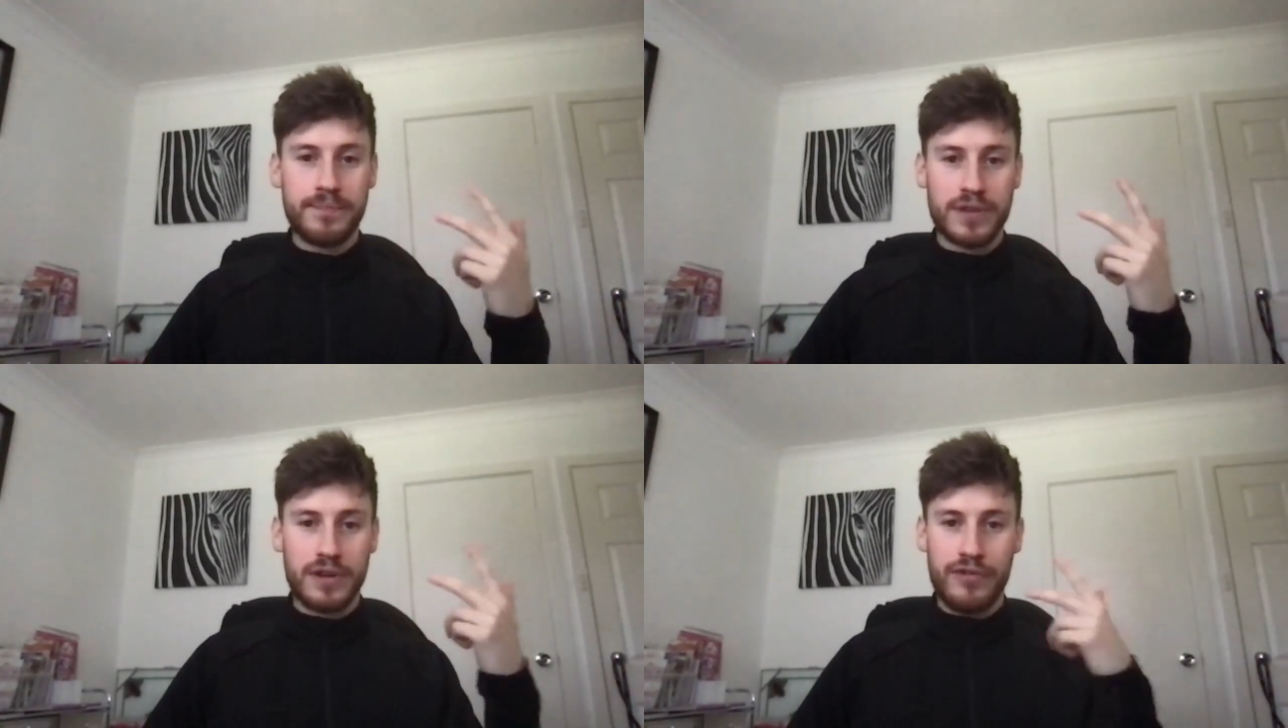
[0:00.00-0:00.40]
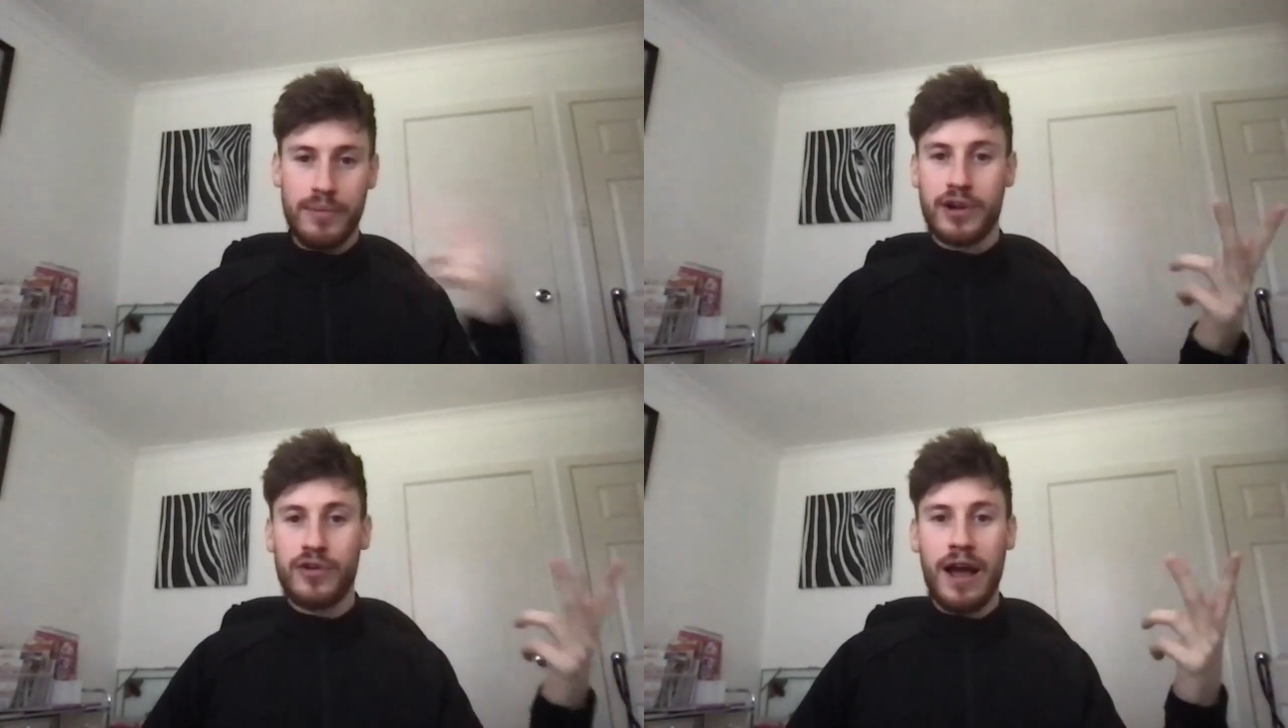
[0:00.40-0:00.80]

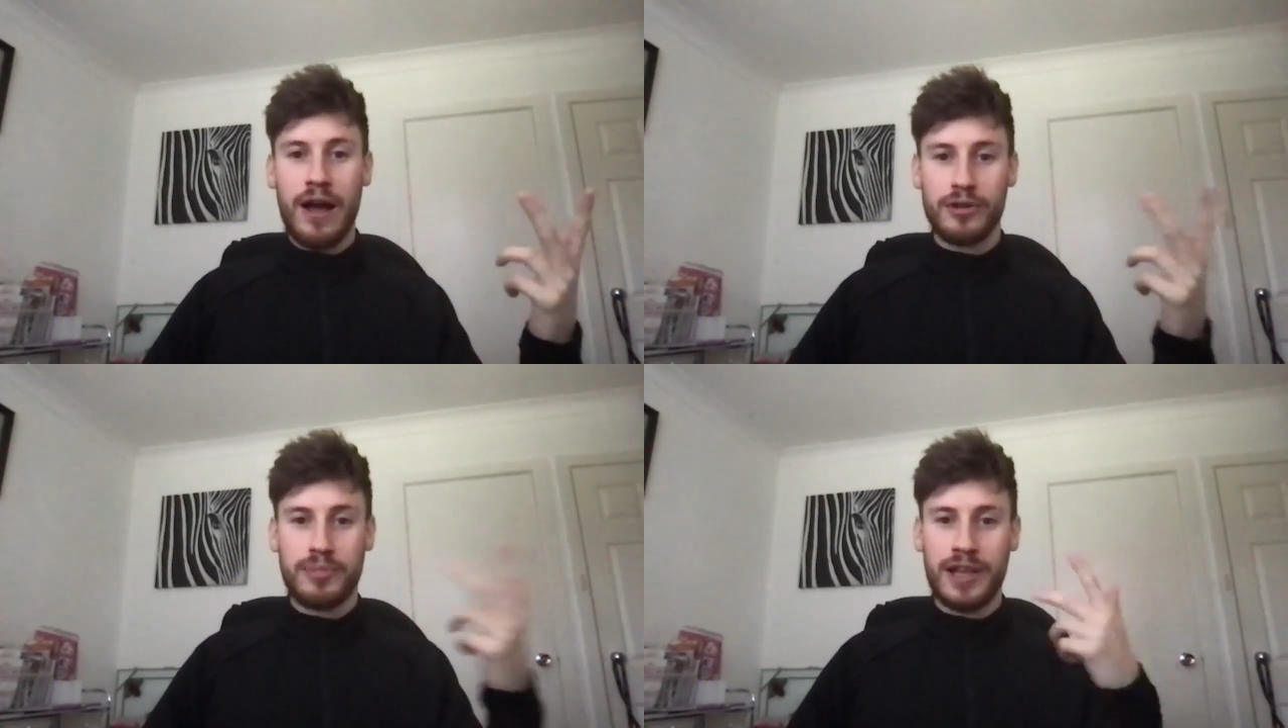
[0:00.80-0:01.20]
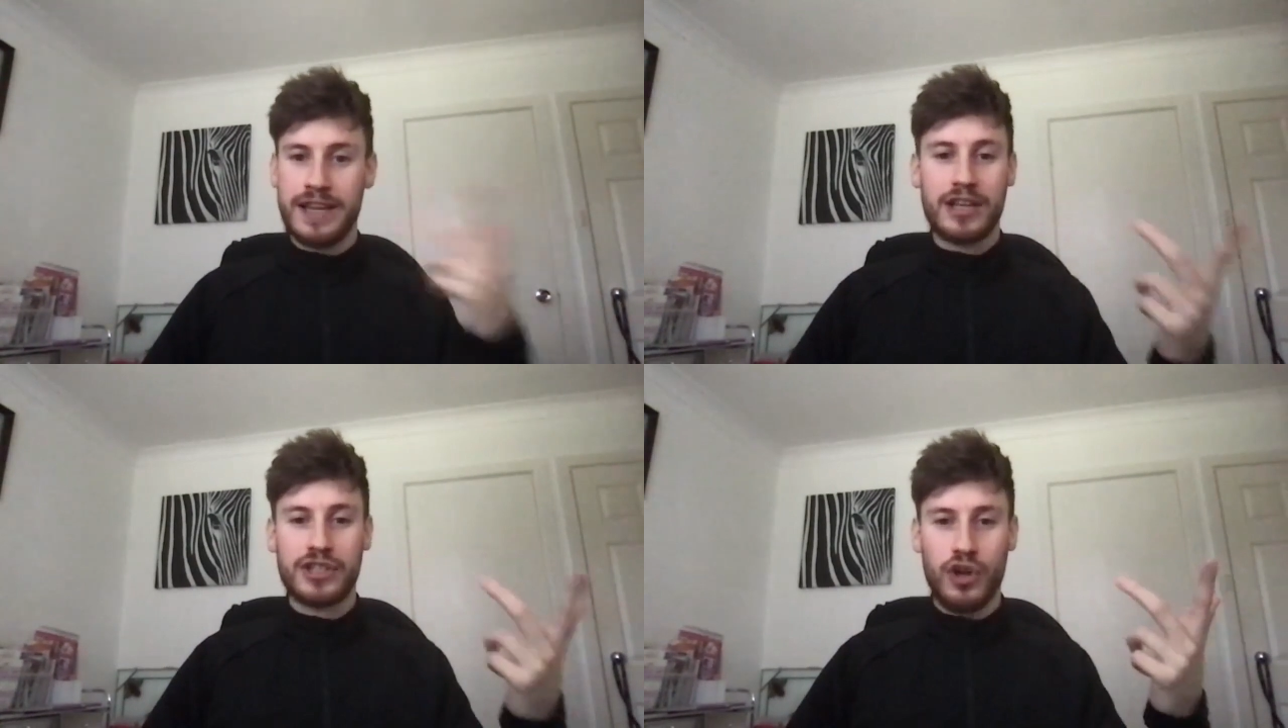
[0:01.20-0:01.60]
from a crowd
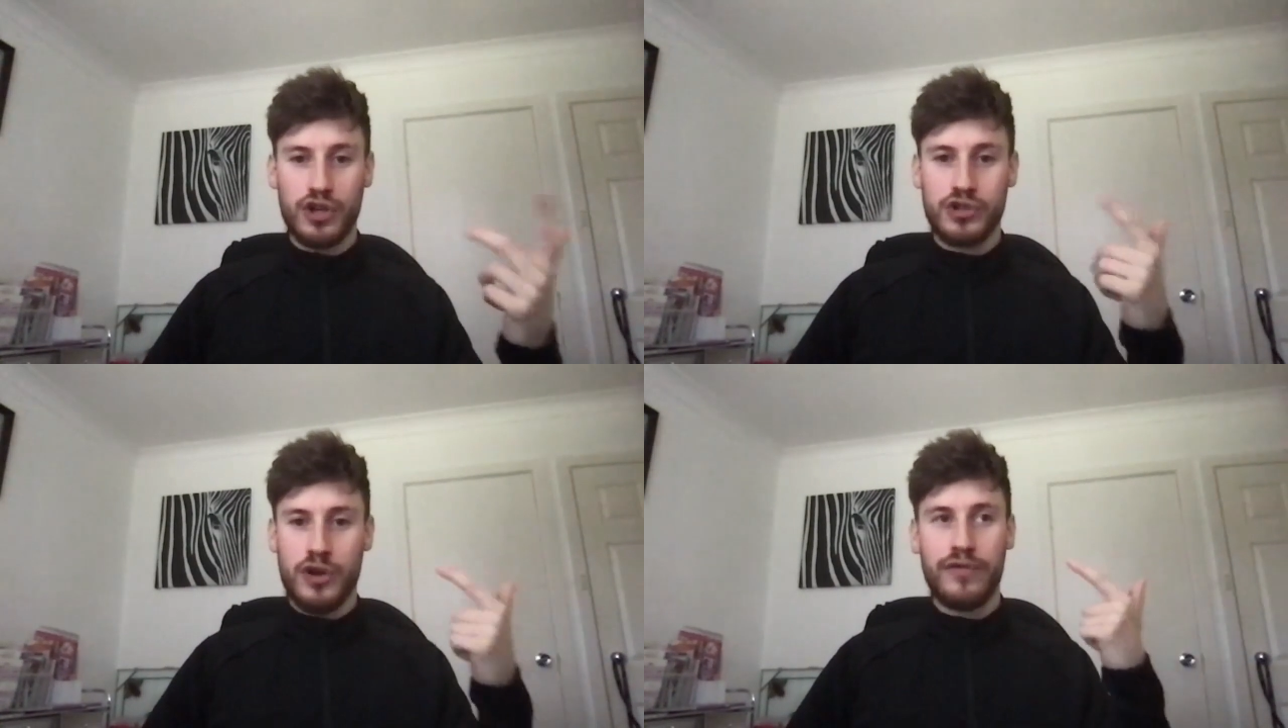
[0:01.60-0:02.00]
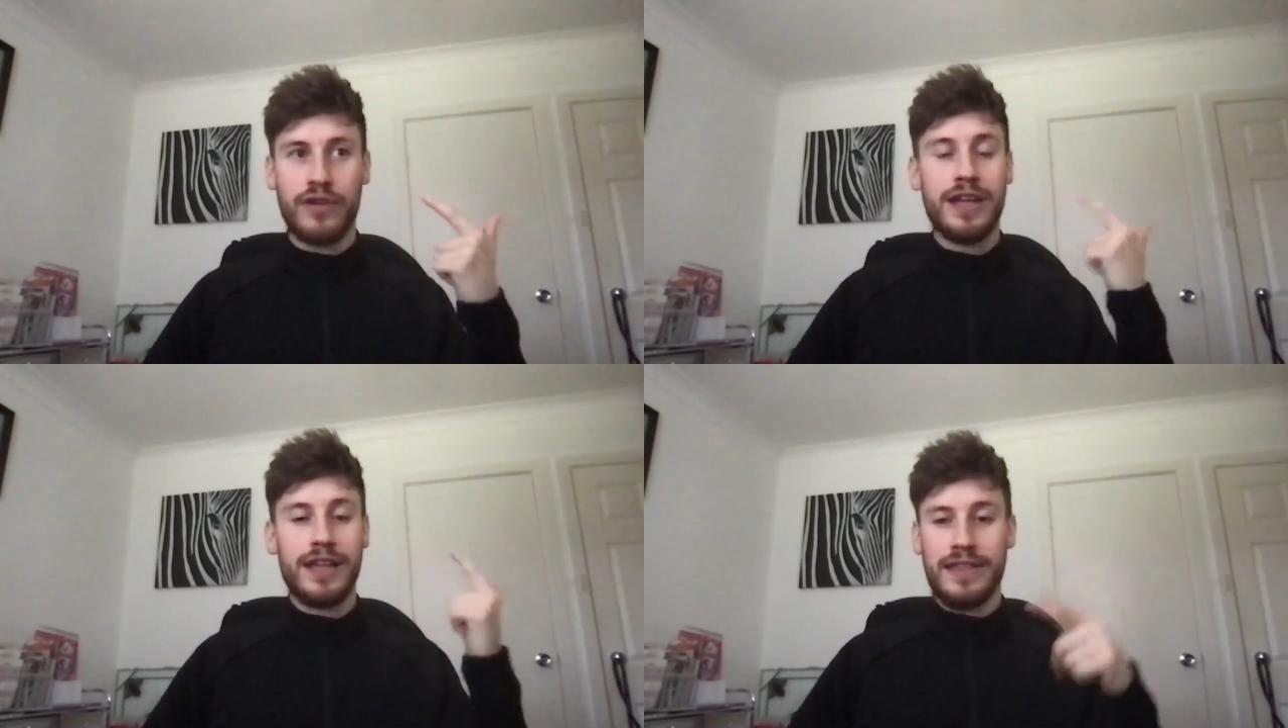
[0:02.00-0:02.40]
playing that sort of stuff
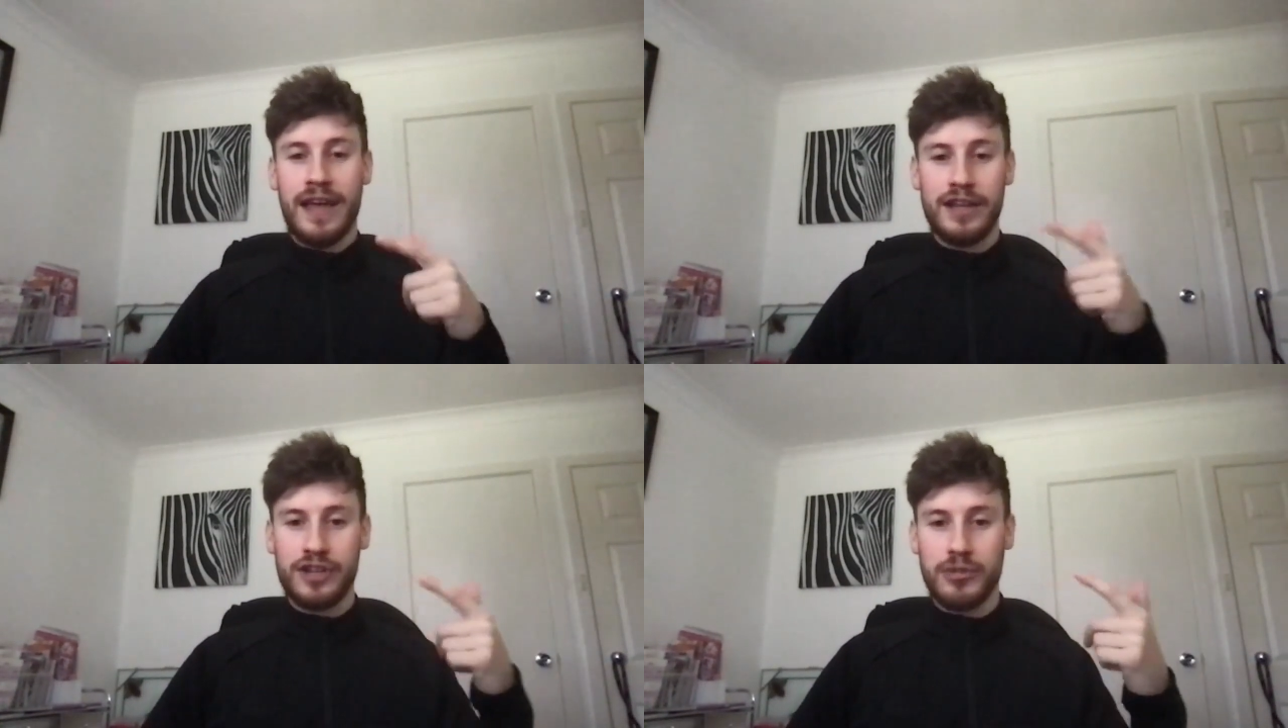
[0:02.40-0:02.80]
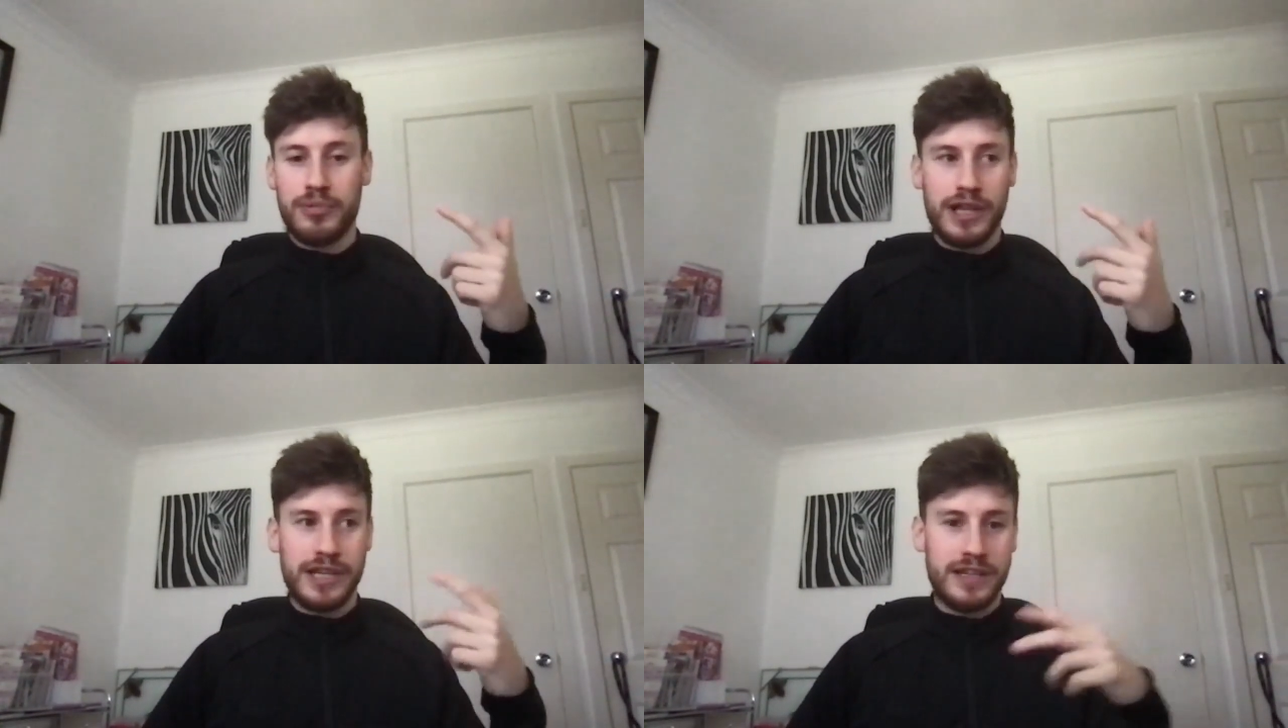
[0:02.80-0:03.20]
than I do
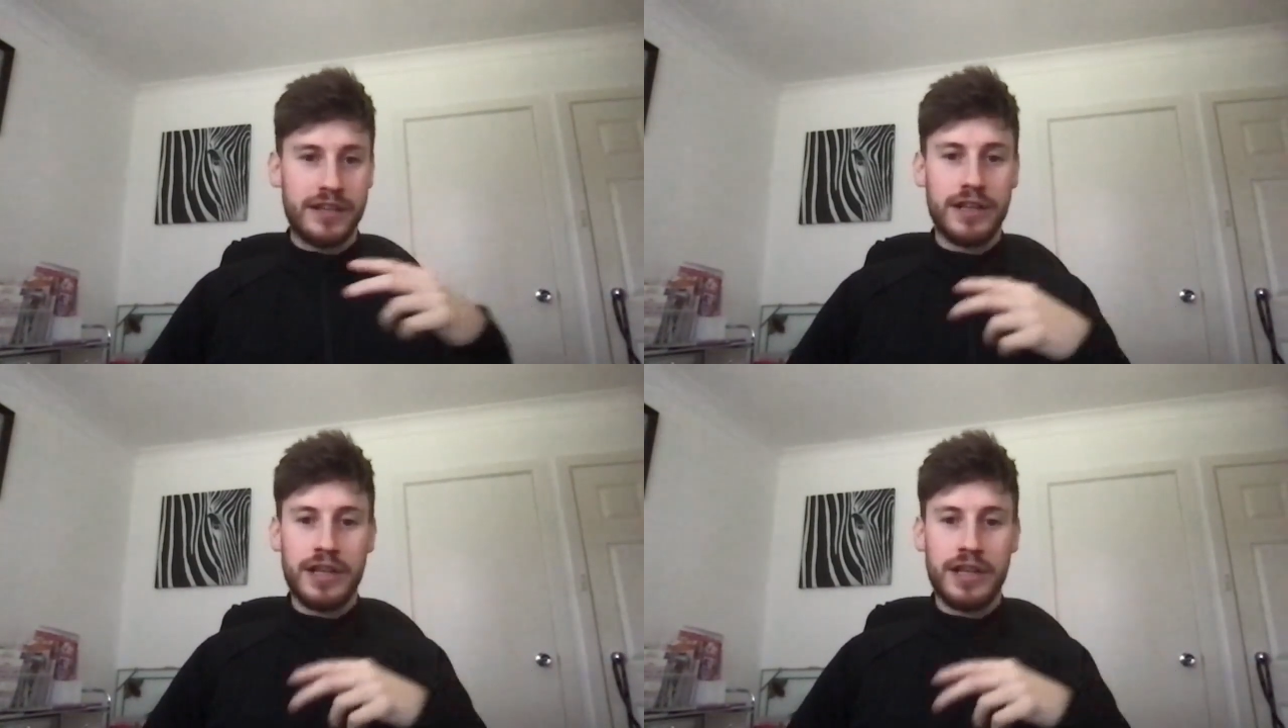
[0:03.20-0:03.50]
playing